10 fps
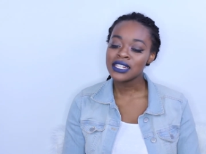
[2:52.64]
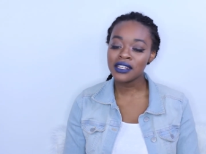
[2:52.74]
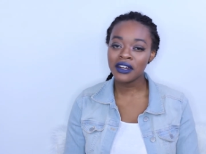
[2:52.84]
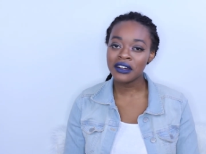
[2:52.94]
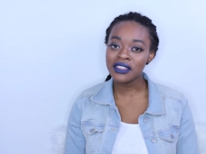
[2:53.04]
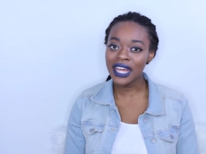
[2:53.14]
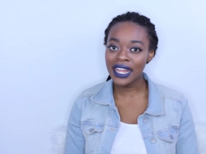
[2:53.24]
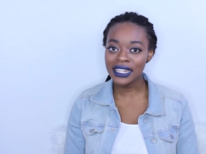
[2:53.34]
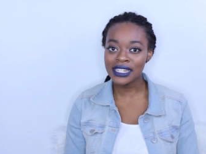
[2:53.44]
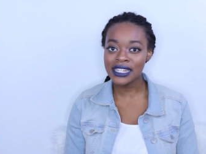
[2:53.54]
So
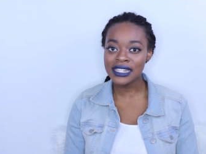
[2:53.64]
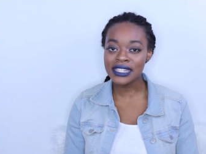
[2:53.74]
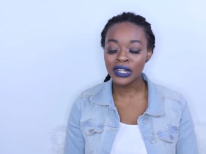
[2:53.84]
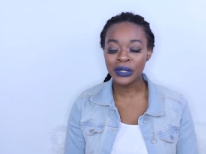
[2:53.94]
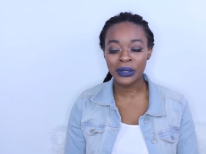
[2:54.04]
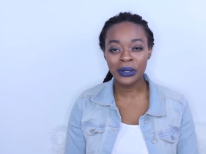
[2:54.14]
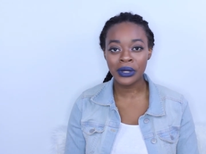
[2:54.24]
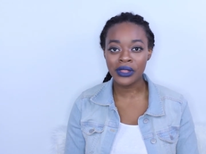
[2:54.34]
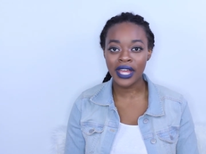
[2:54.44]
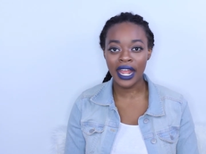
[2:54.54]
that is a
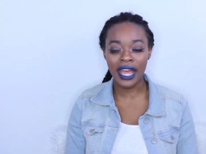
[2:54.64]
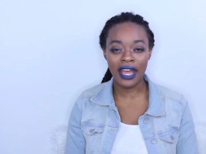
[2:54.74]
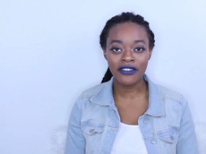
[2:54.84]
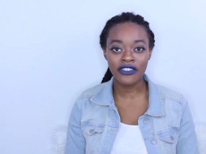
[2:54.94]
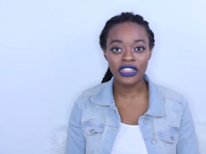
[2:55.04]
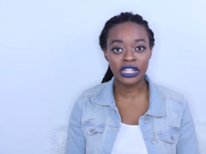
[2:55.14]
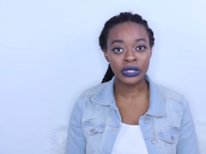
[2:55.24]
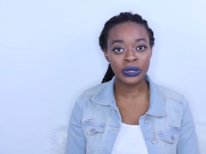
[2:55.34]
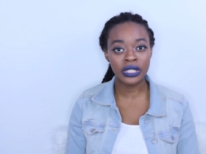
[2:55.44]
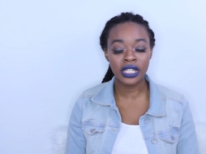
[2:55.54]
goal that I have for the
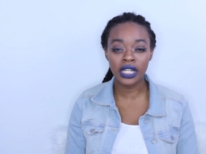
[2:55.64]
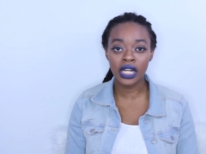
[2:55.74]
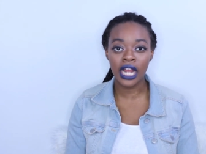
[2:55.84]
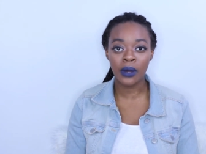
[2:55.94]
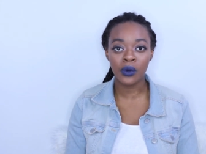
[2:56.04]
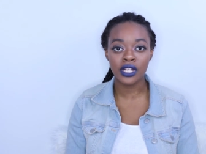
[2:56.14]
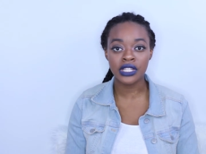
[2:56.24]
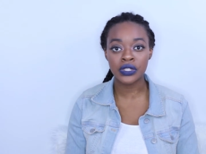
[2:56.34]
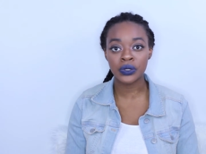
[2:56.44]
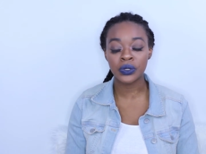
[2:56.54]
new year. I
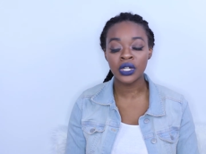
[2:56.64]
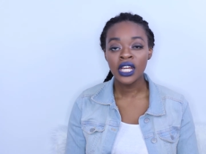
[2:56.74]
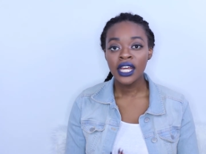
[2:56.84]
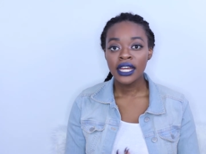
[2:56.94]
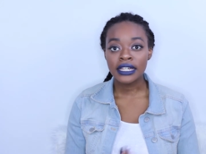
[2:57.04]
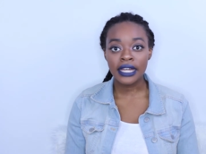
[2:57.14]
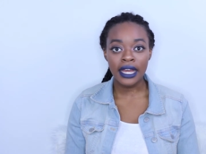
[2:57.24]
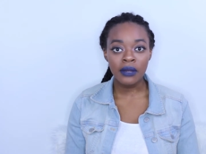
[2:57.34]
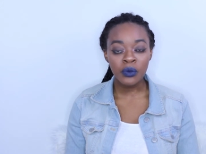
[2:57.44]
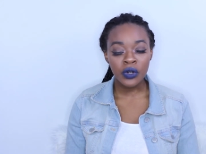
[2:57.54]
want to
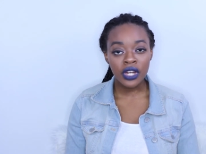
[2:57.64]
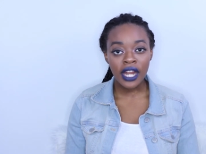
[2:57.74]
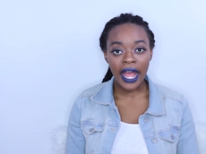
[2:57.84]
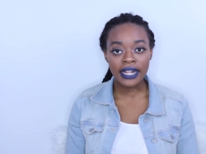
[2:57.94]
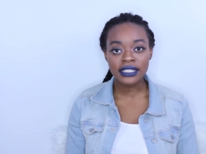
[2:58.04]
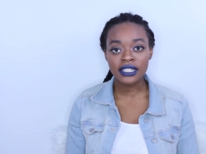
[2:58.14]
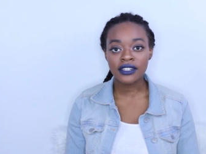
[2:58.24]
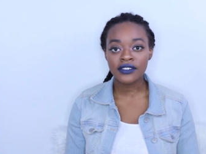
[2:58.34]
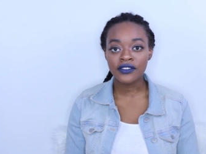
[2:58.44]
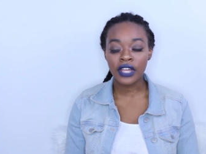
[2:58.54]
get more
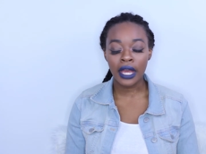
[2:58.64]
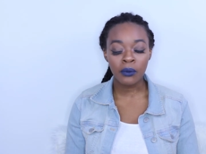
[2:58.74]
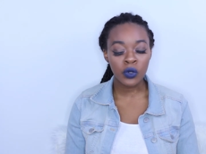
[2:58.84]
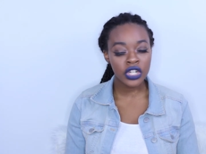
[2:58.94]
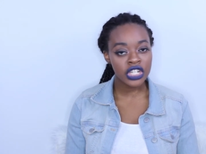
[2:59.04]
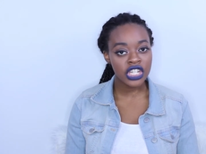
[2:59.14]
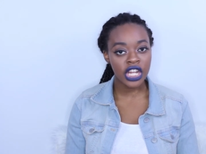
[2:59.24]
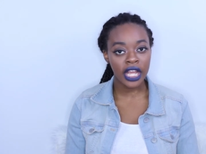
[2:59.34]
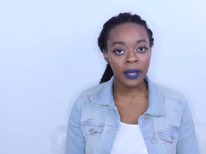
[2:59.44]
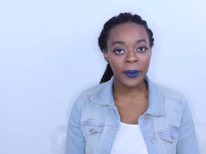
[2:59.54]
active, get more in
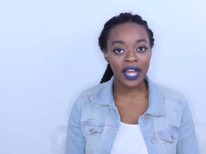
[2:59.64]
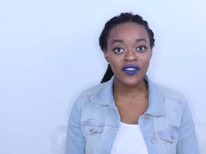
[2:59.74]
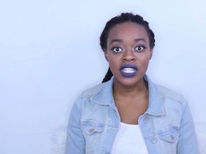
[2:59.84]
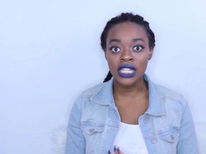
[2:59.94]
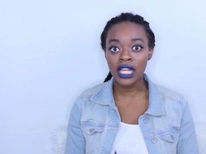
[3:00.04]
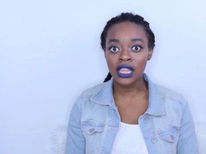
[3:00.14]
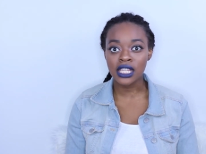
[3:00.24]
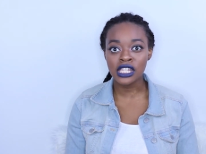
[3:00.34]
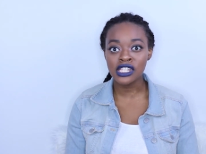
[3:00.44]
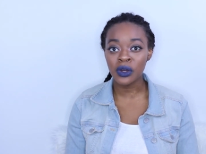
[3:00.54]
shape. I've said
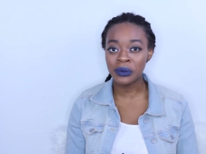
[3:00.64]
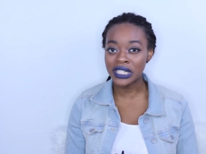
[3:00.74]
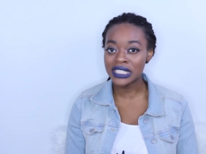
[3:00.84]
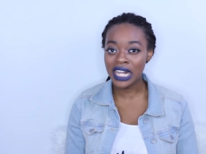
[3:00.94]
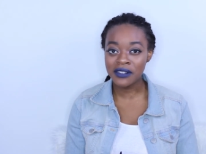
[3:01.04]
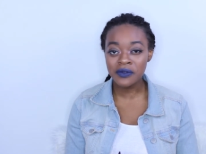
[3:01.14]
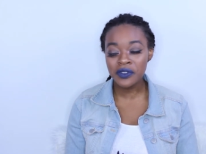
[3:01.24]
this so many times